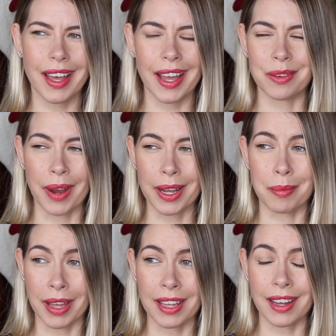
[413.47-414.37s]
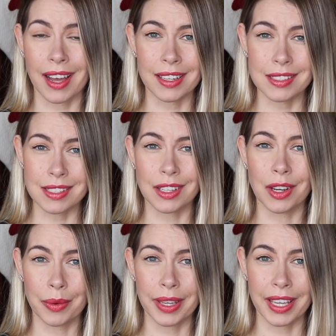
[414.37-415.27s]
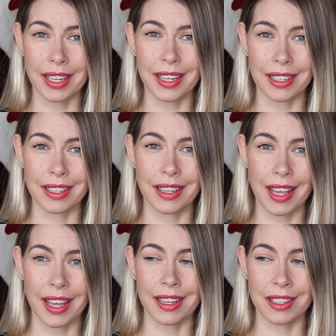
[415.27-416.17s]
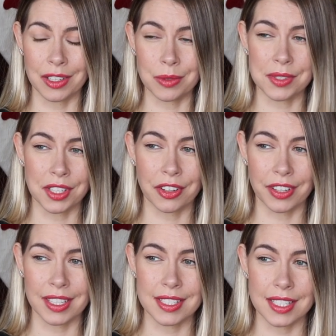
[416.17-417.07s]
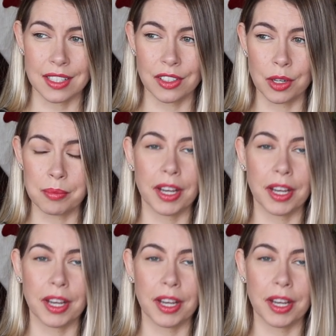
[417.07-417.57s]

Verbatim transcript: I'd recommend honestly going in and, and using your concealer,